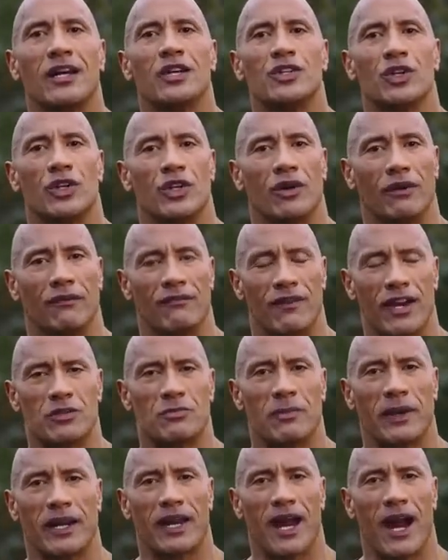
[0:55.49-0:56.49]
to your
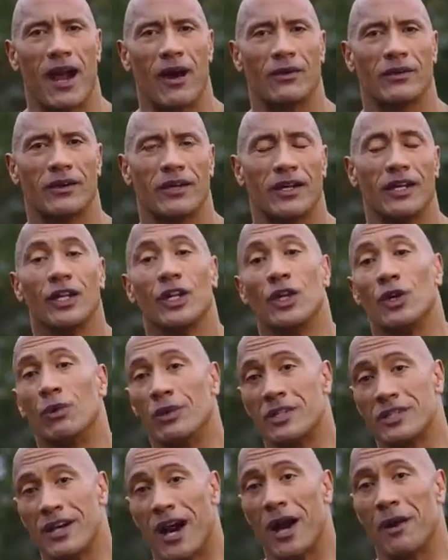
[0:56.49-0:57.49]
investment account, your
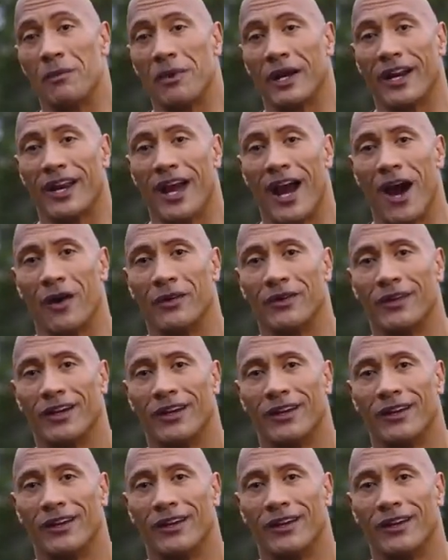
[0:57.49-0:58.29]
retirement account,